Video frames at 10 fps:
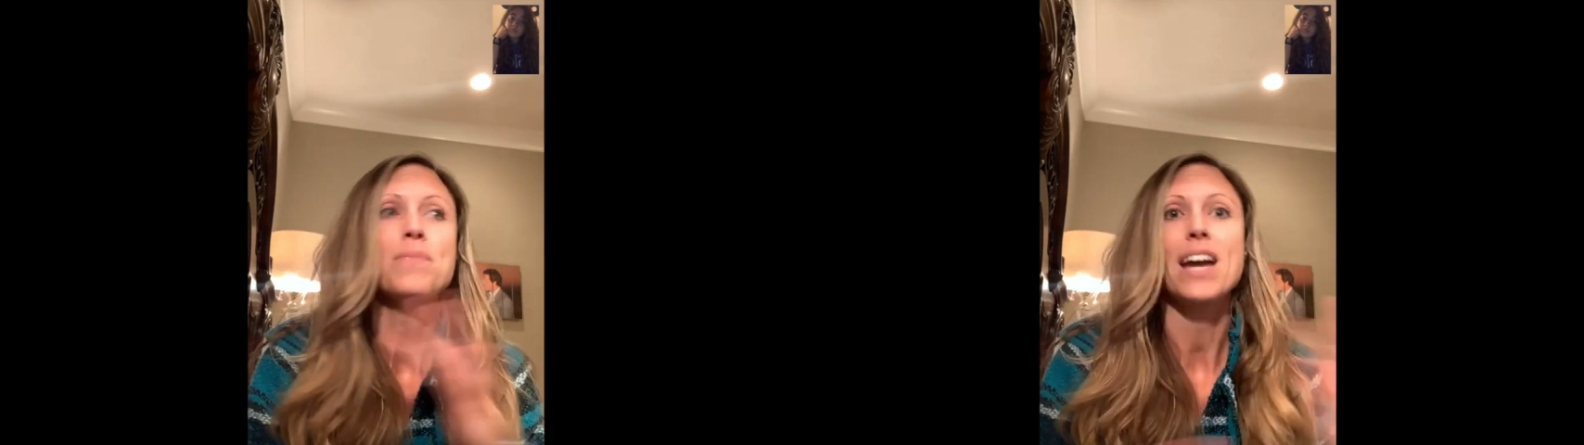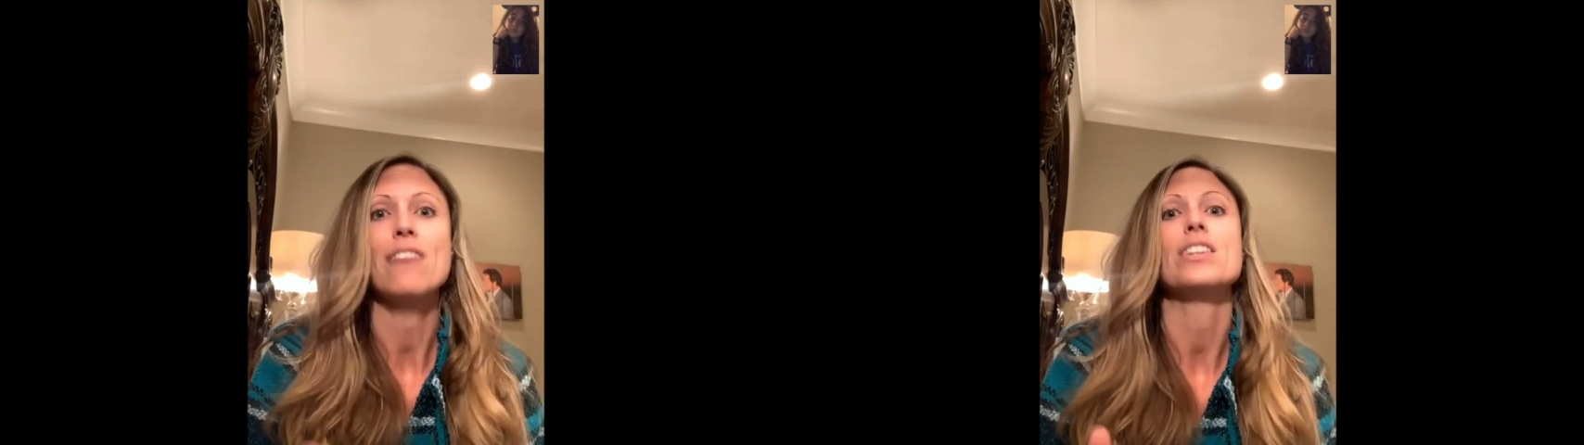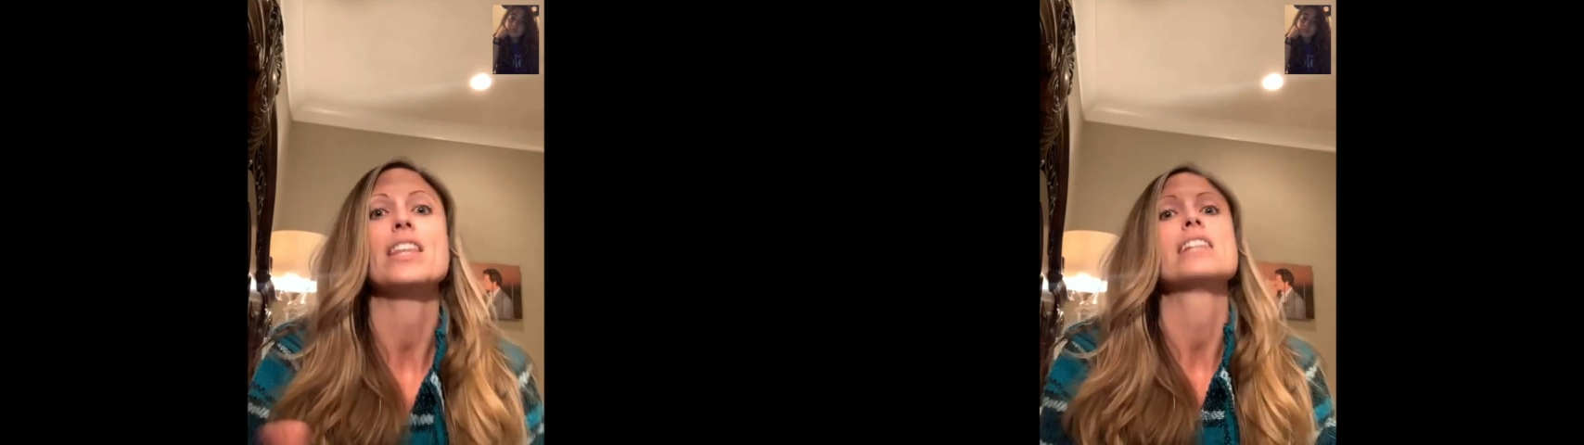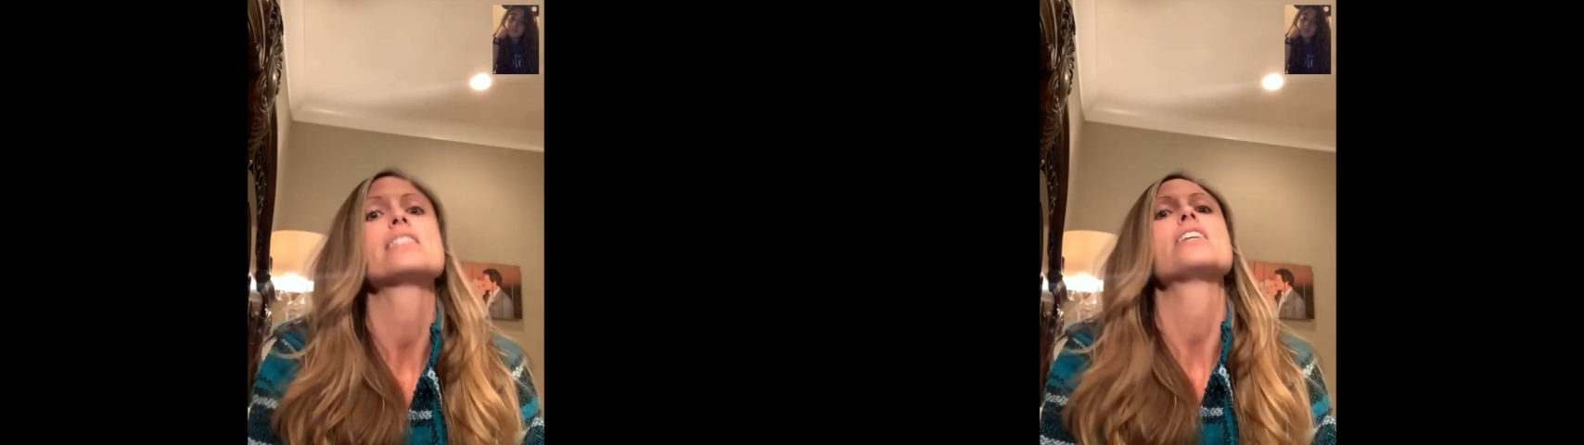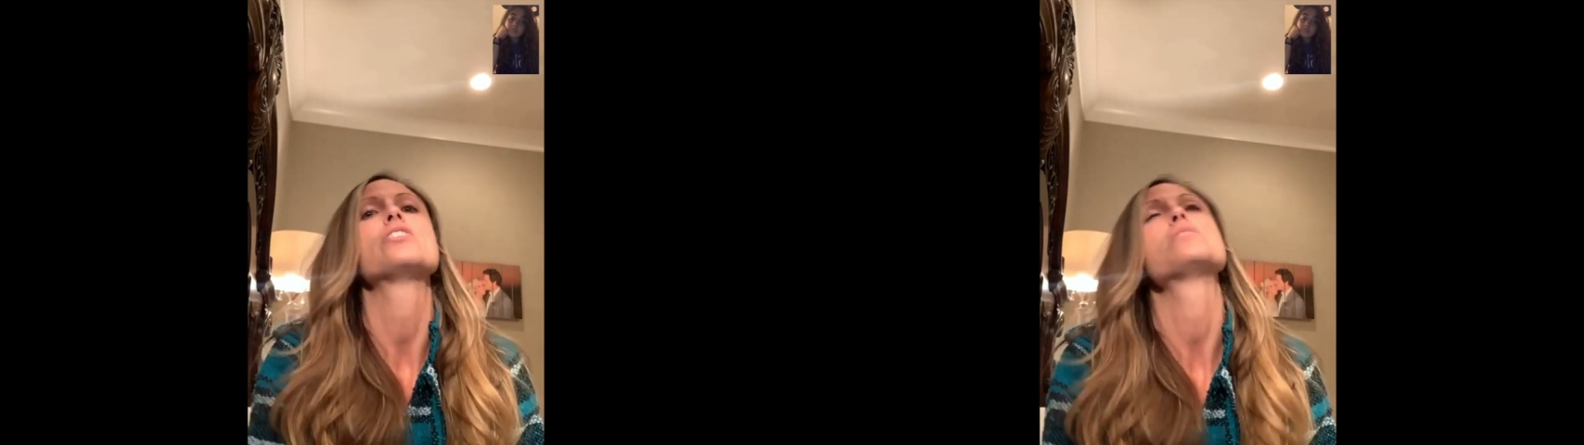Everything is
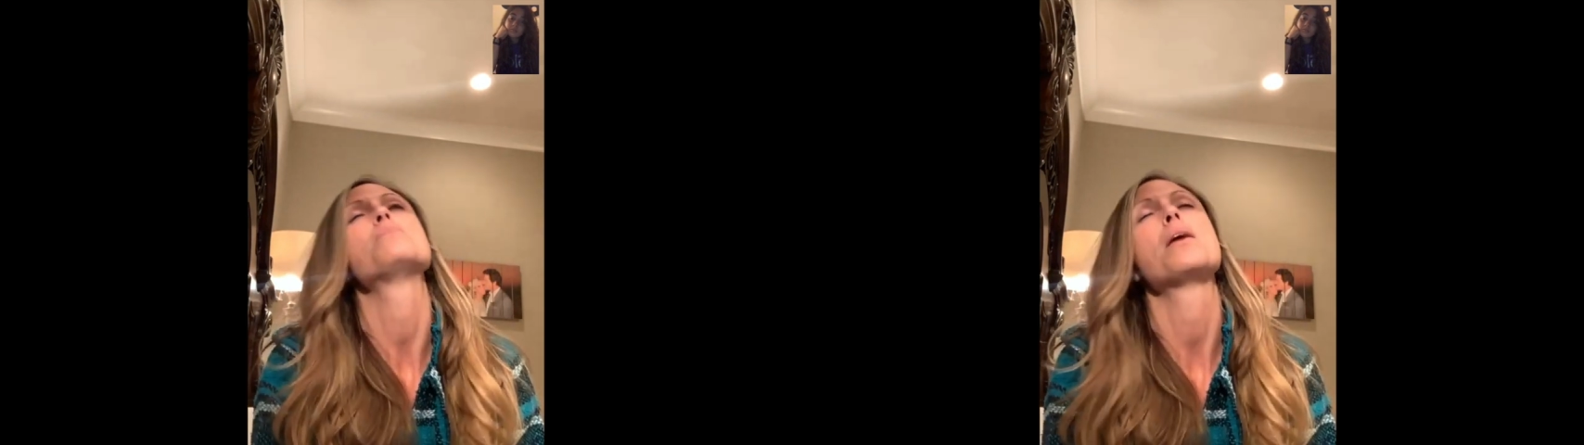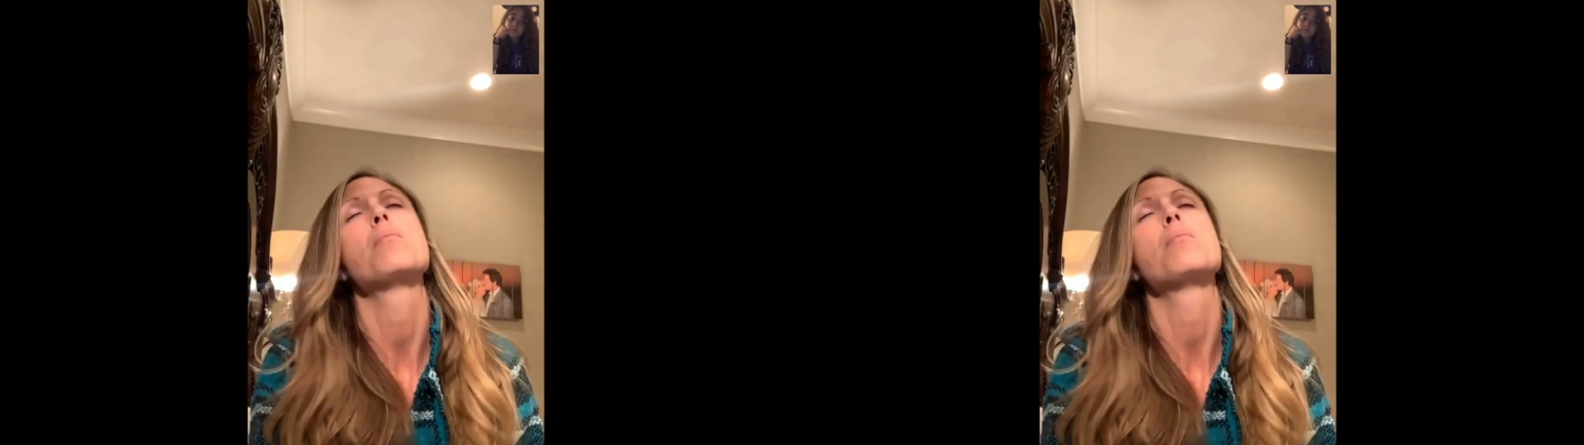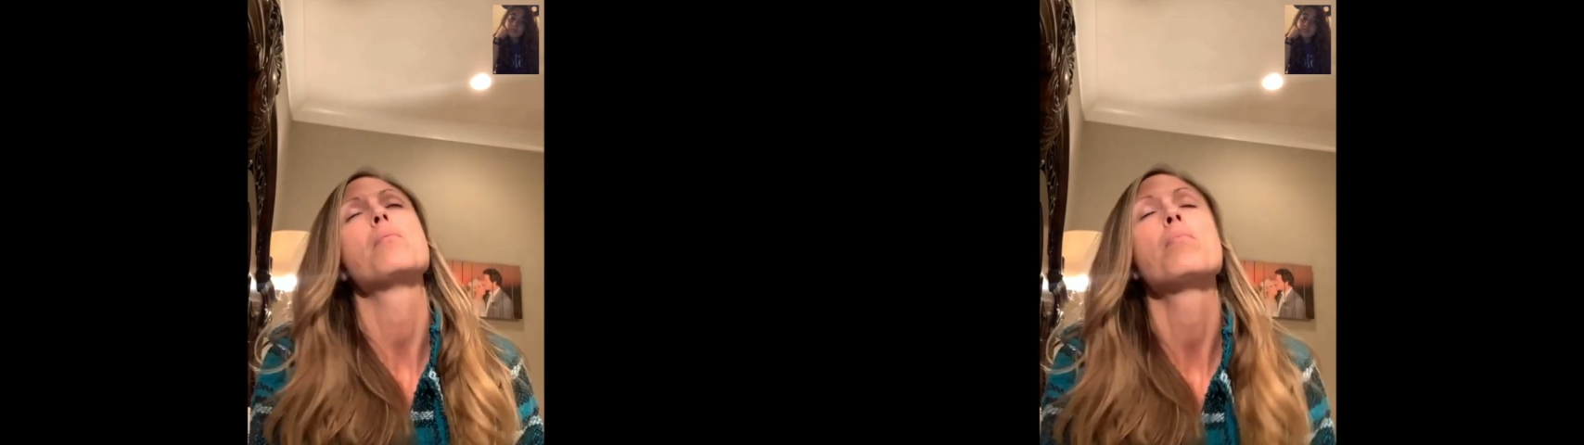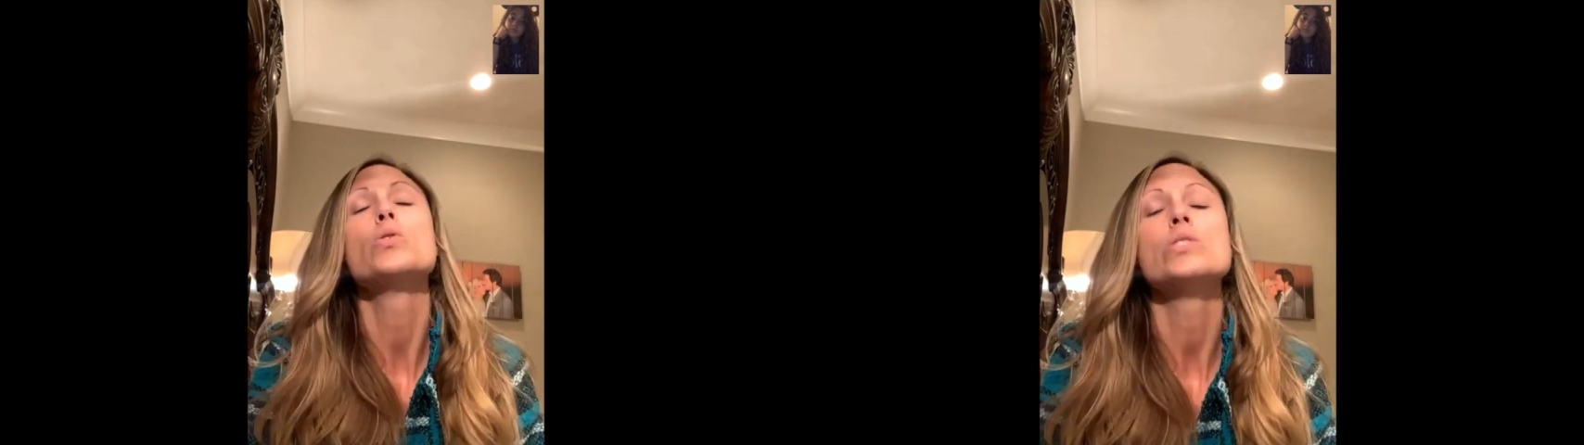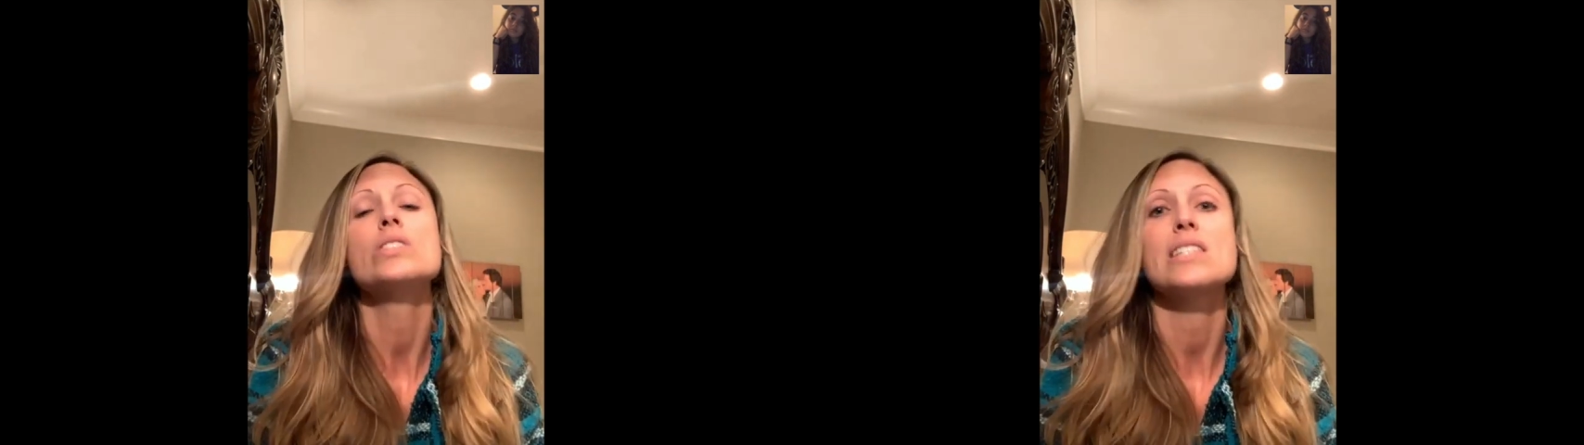like just being
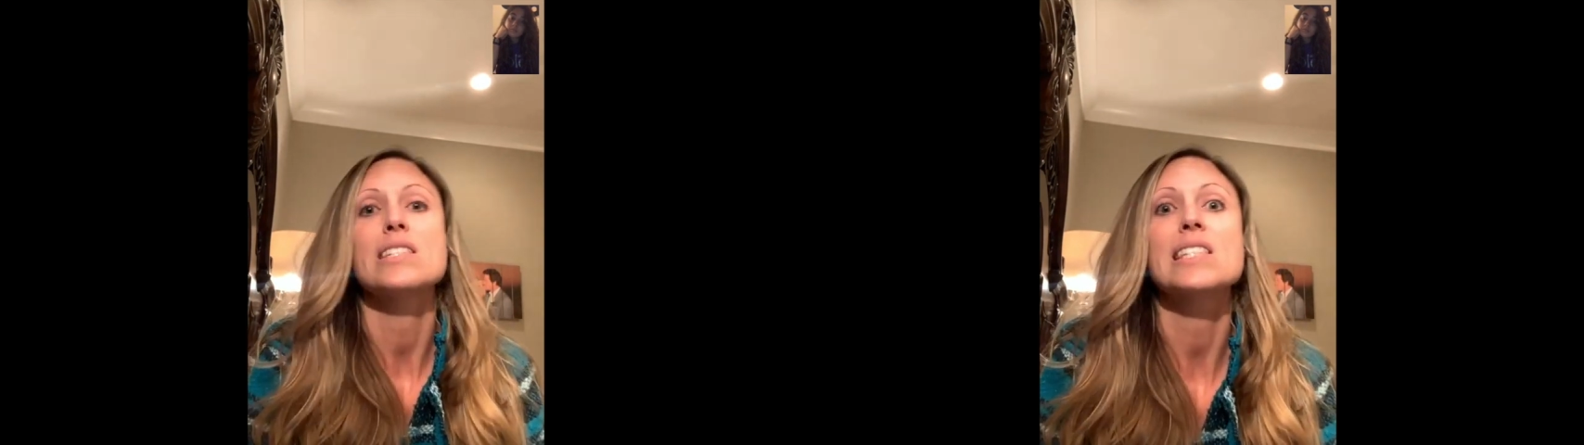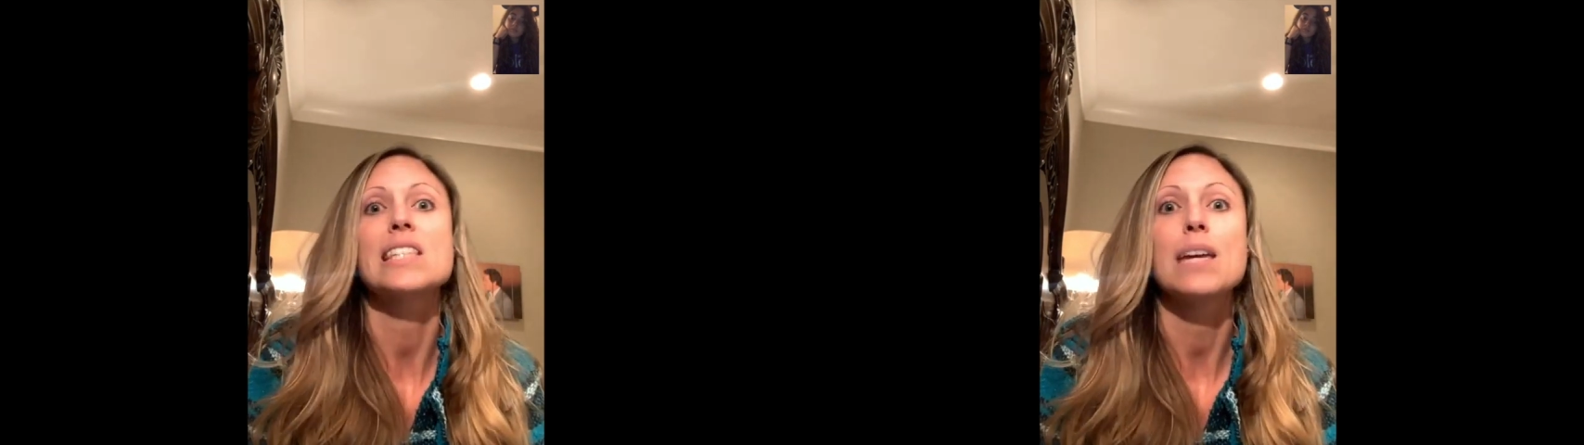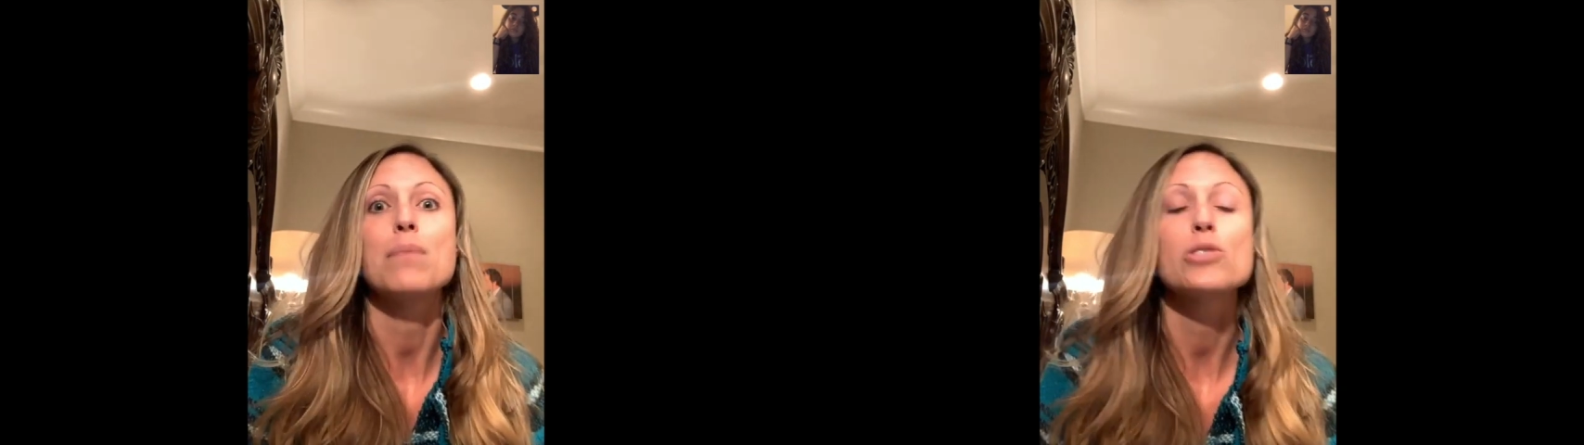pulled to sleep